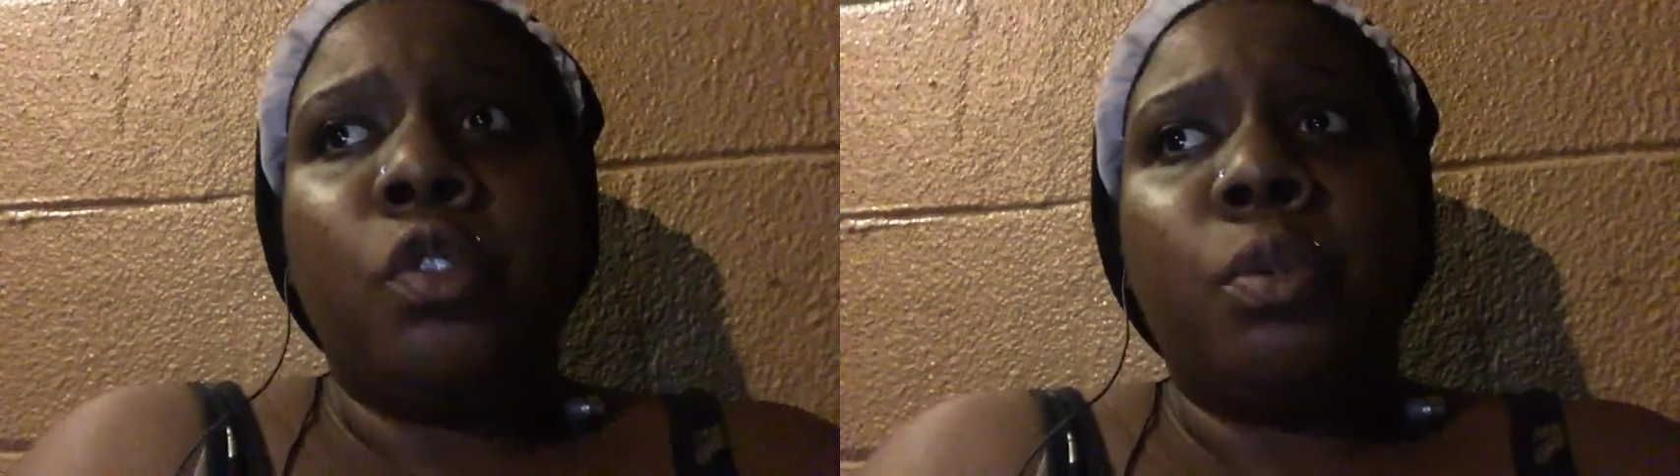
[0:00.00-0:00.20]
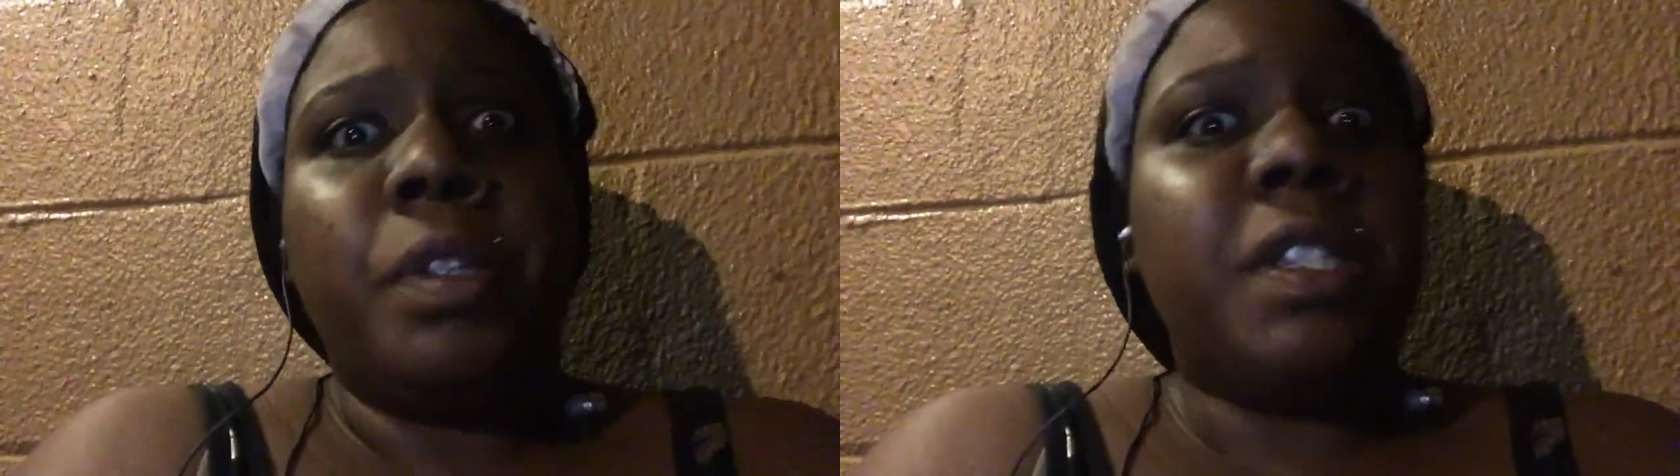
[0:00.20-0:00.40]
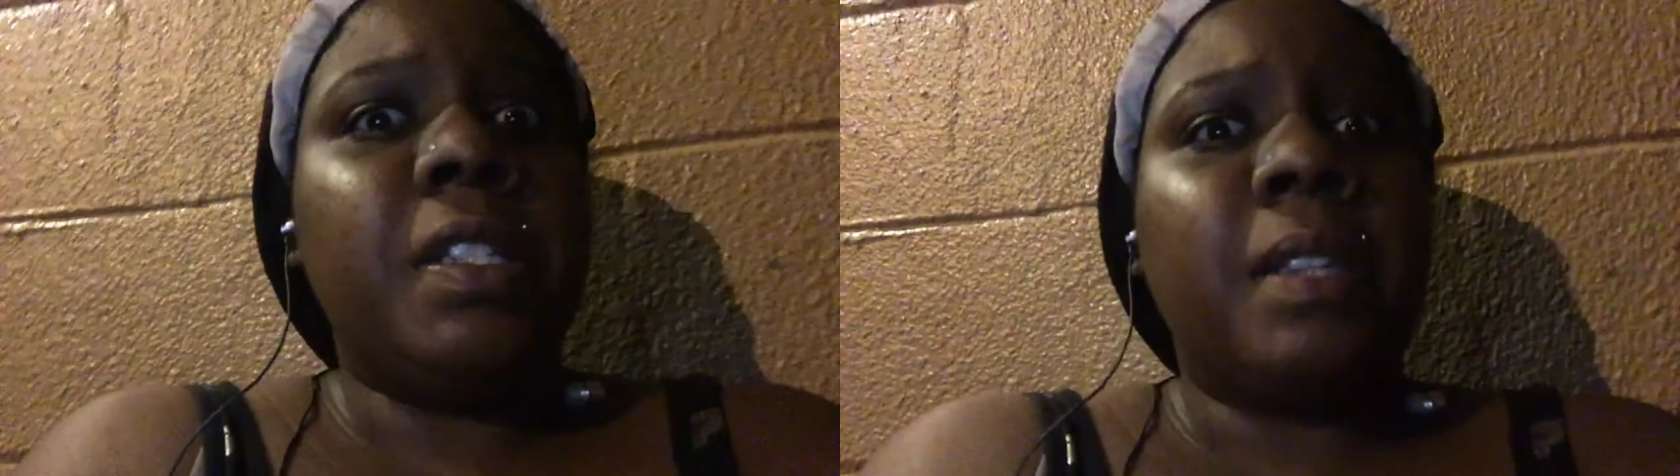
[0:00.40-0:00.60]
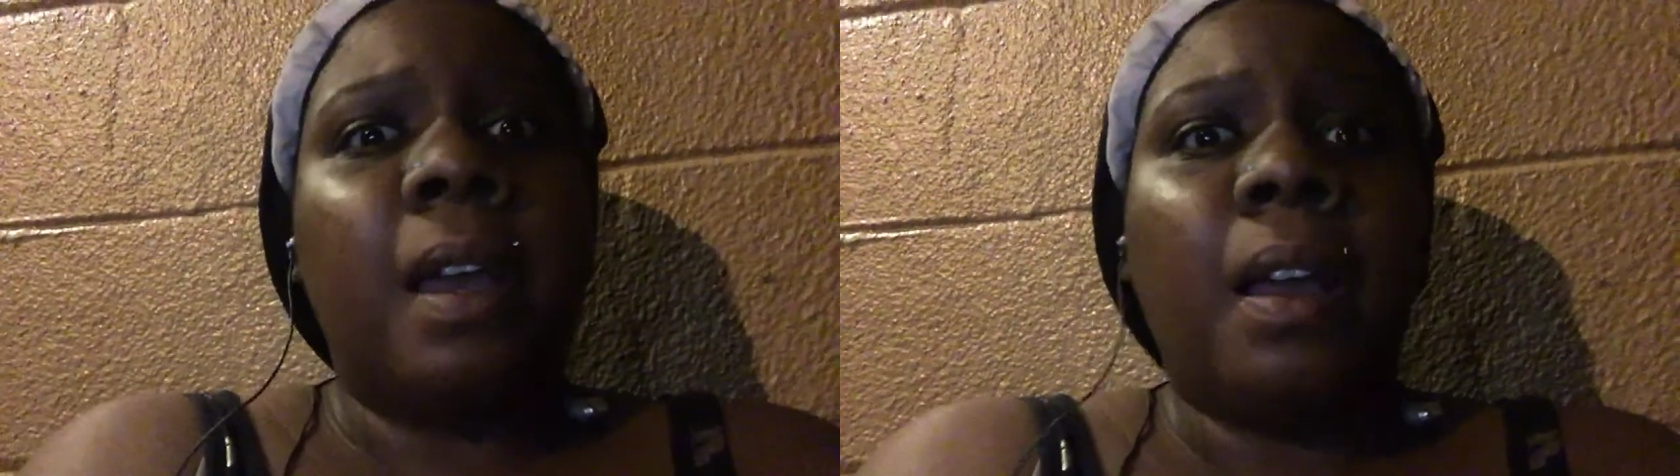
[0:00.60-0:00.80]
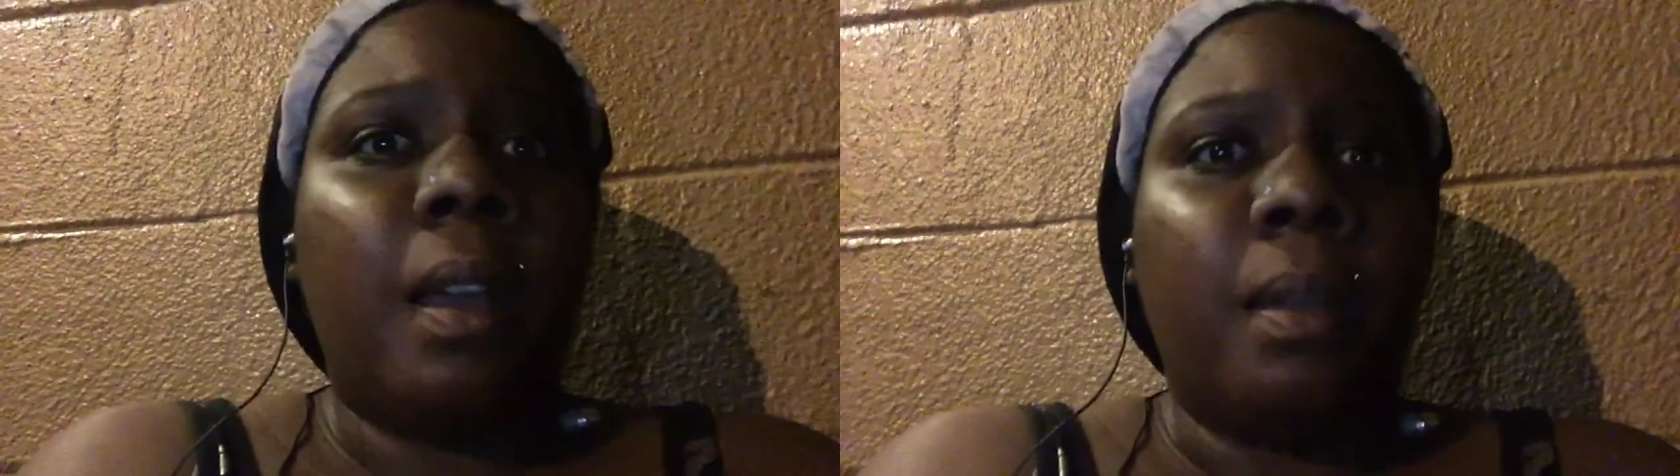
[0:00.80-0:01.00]
20
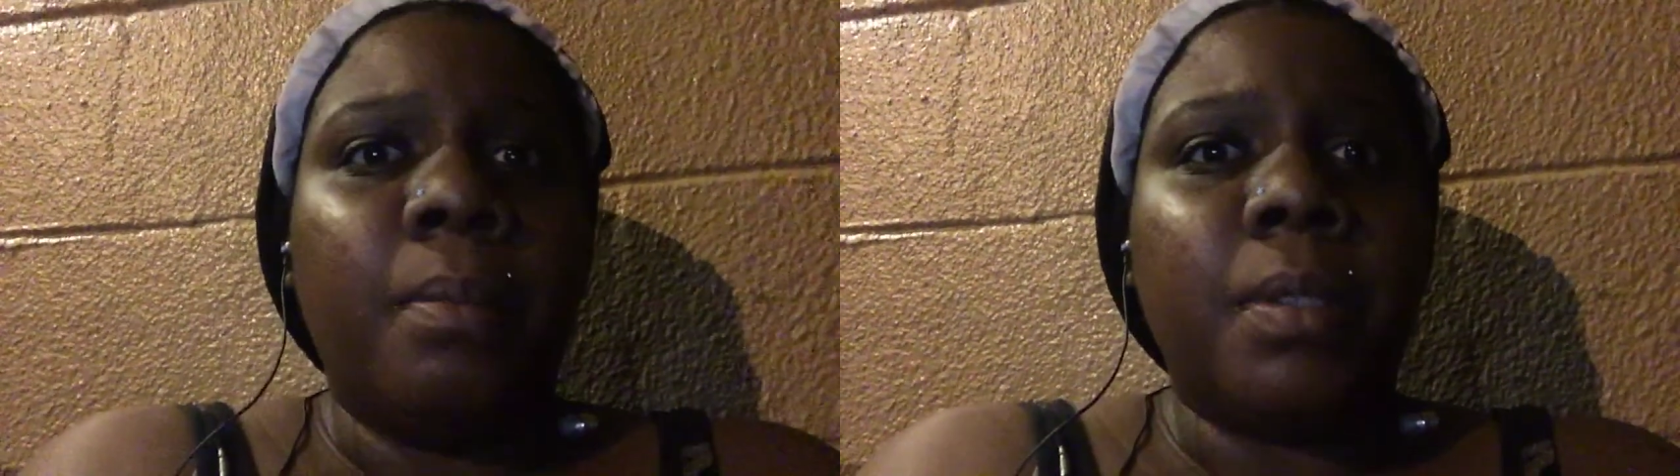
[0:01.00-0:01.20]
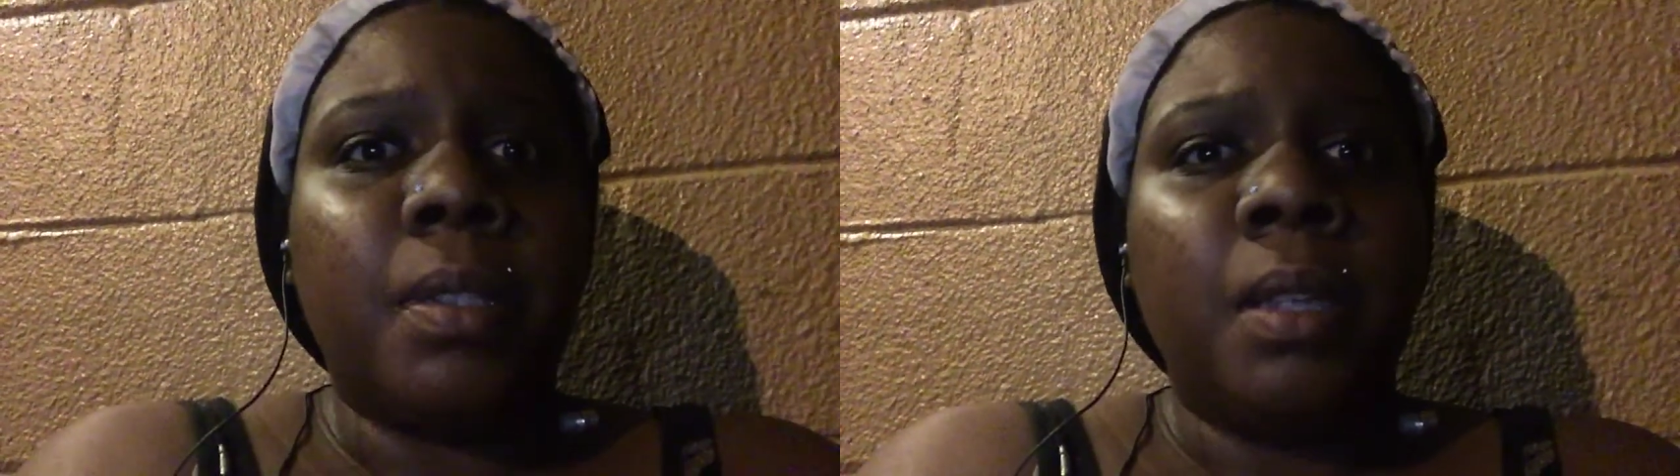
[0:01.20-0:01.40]
times